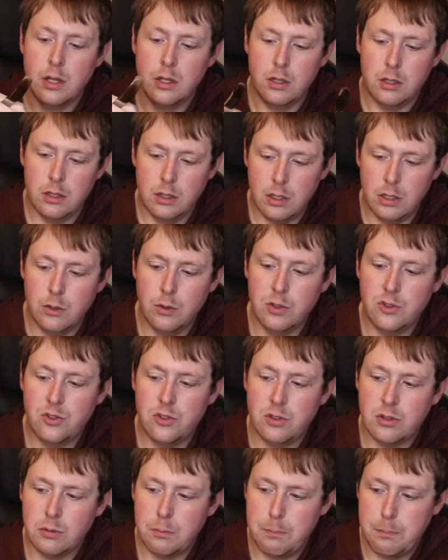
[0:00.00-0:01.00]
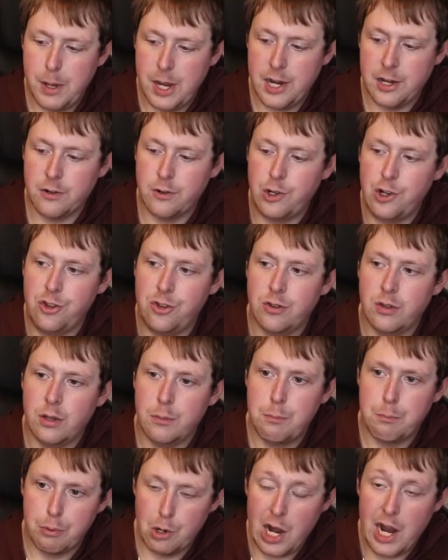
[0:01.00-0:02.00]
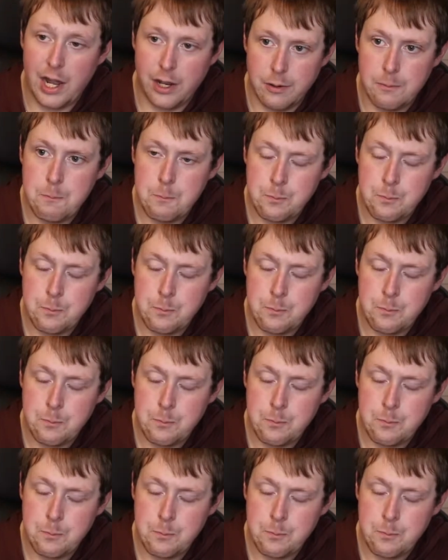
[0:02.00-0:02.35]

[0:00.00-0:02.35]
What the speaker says: Lewis Bakery's bread.